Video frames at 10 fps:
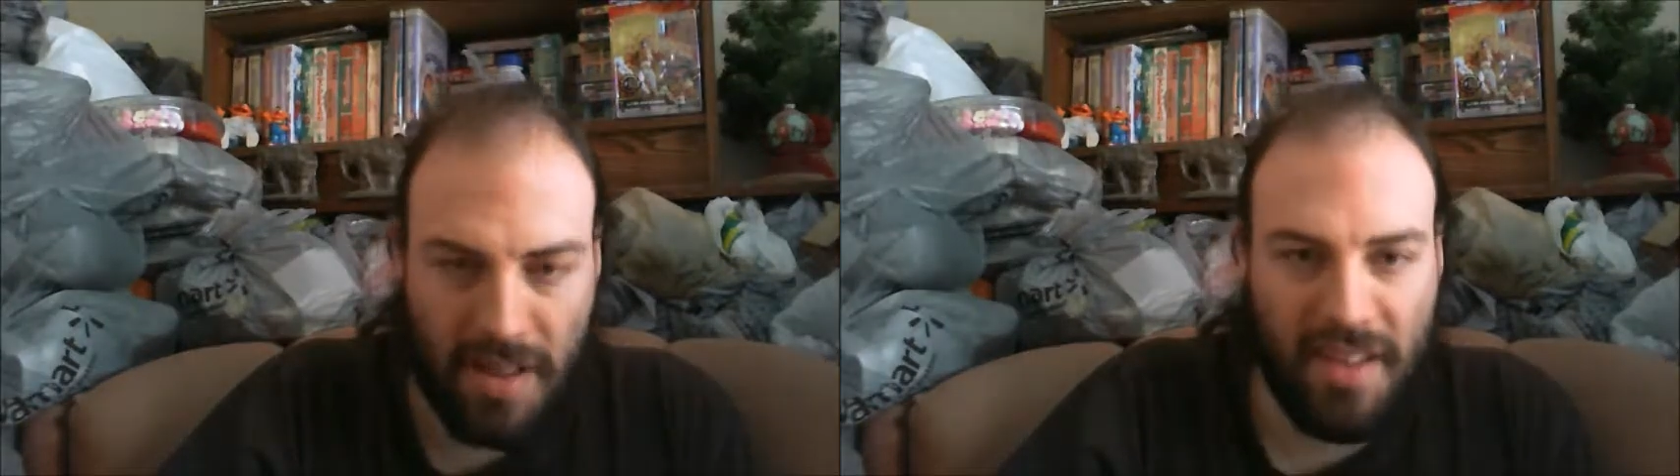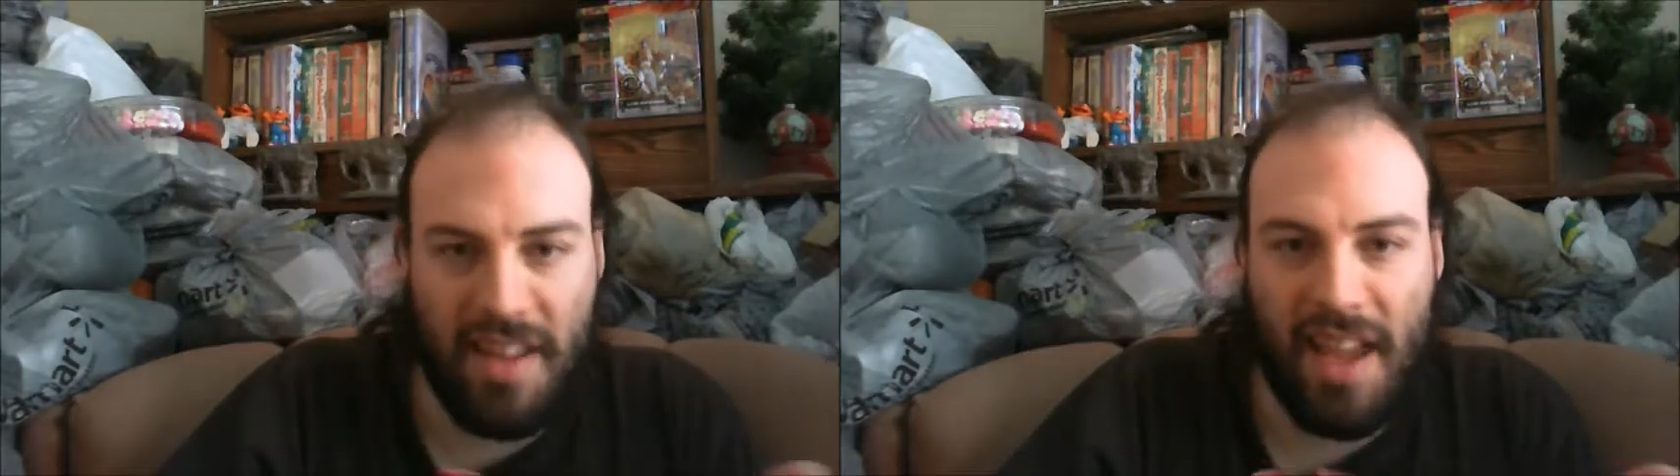
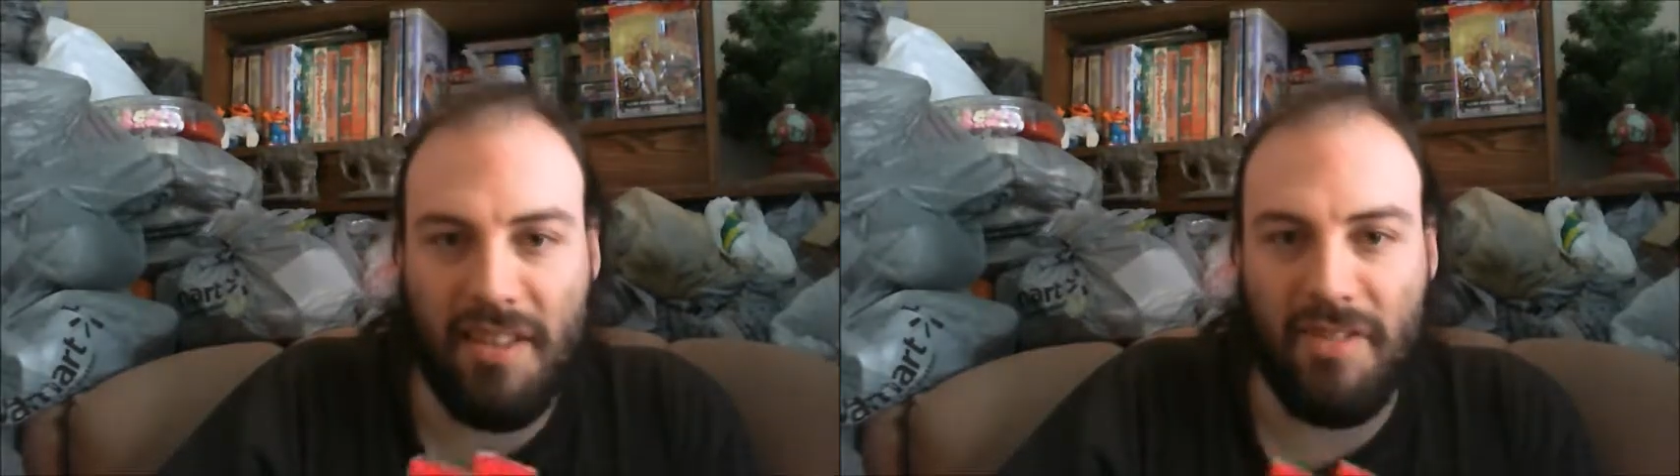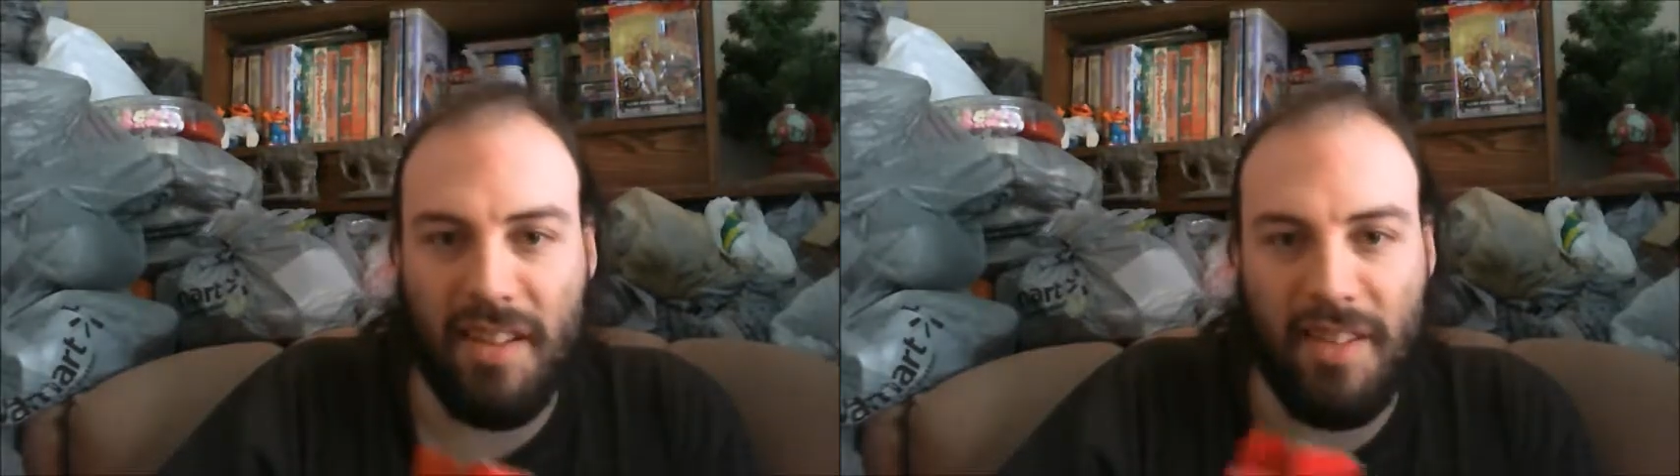Like, you can't
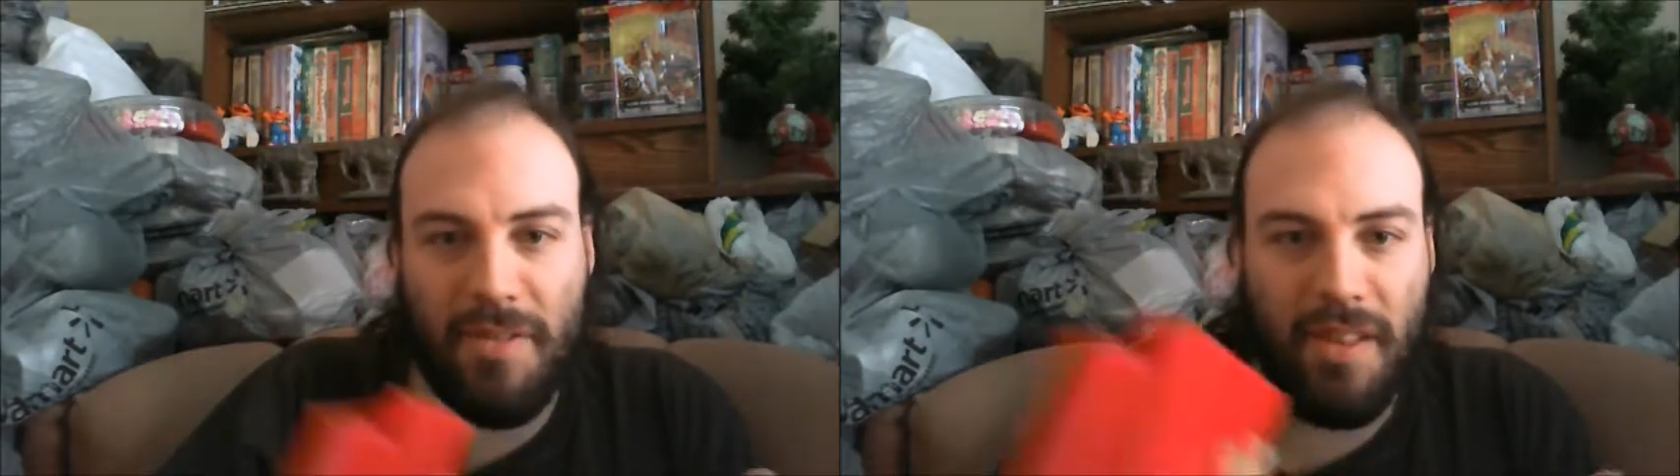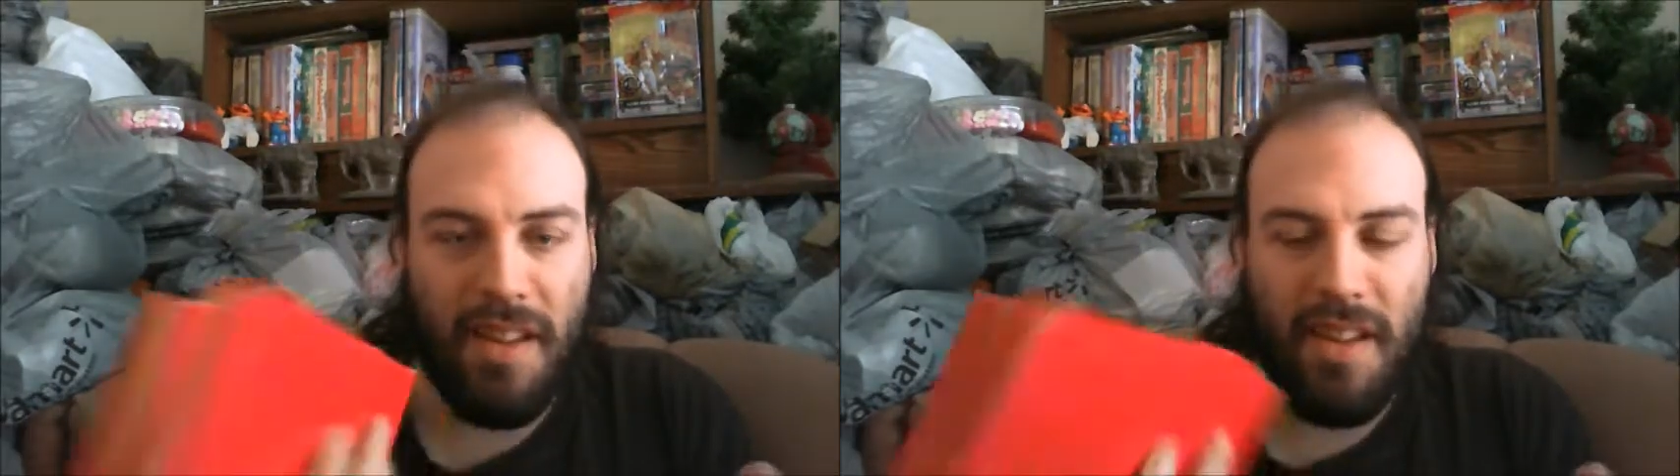go wrong
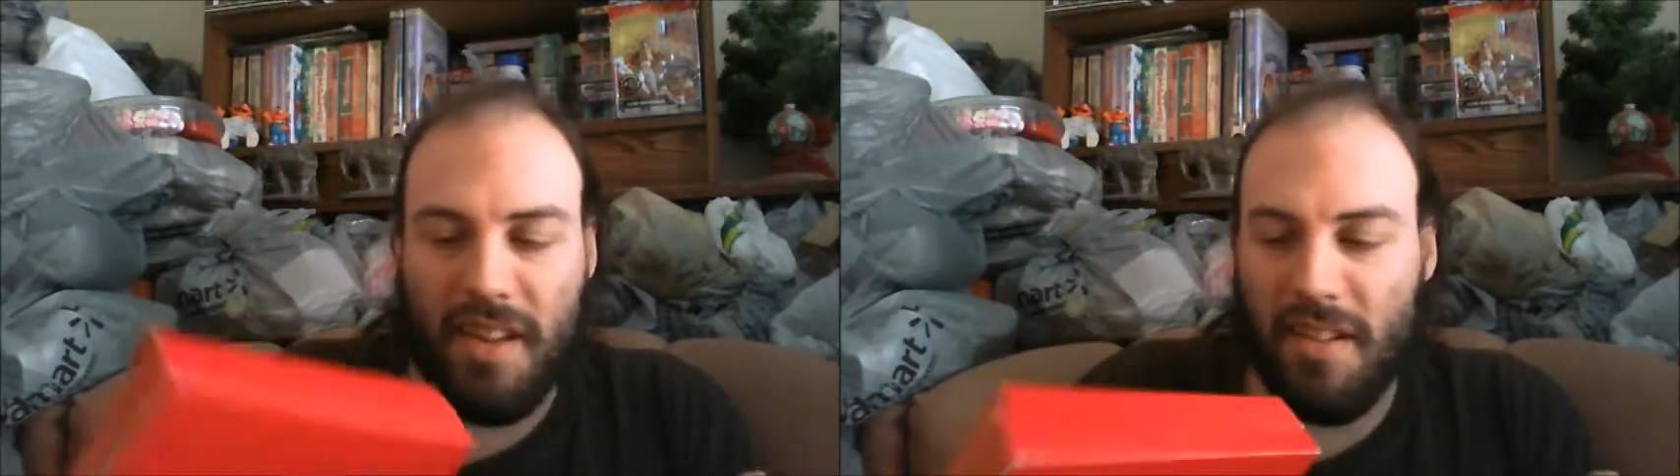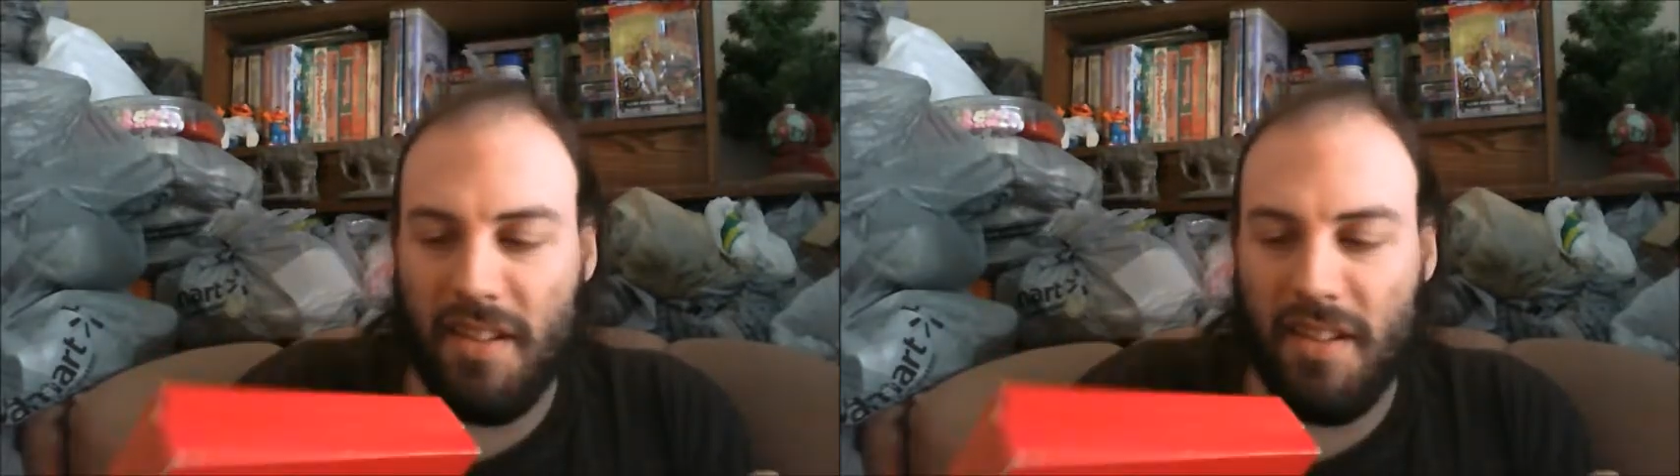for getting